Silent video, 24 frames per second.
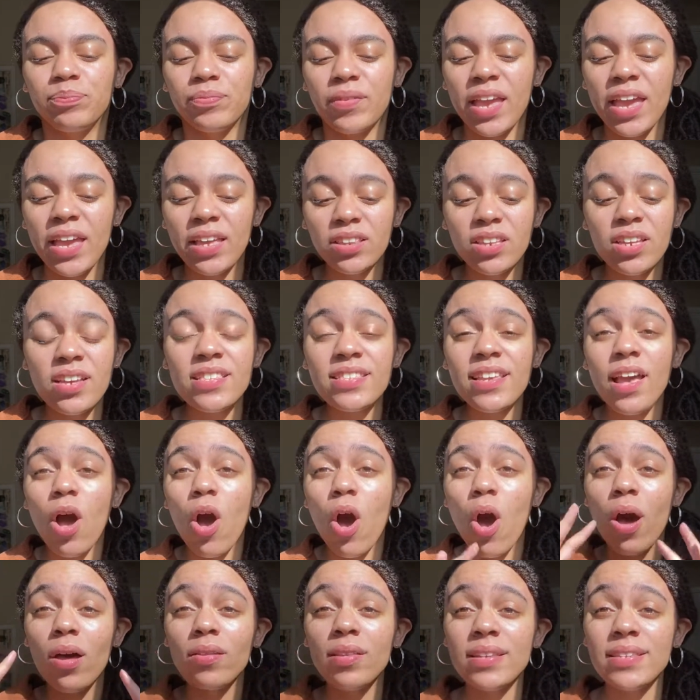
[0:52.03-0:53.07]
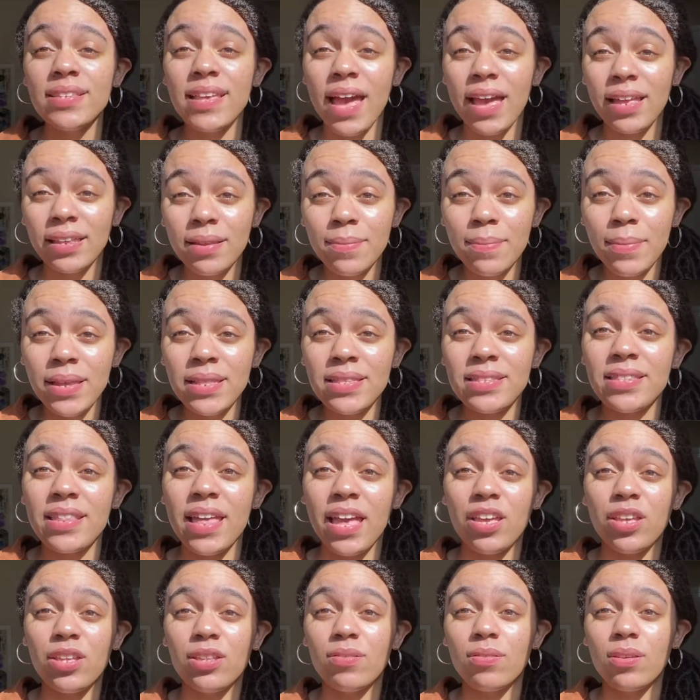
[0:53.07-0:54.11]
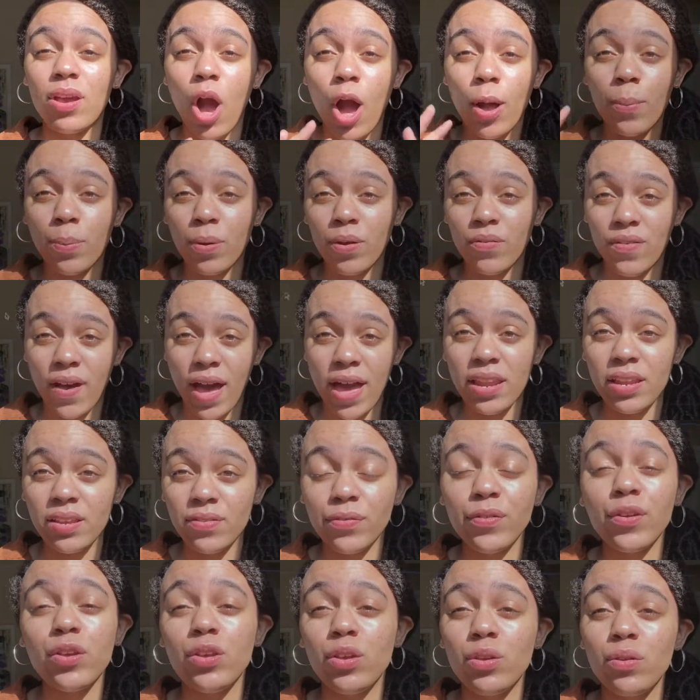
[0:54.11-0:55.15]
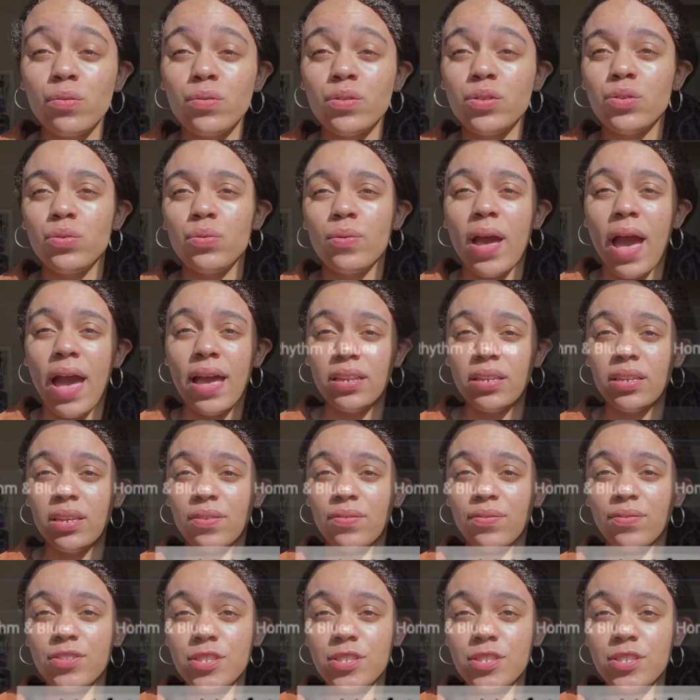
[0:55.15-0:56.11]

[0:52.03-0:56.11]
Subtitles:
it looks at all these elements that are provided for you to kind of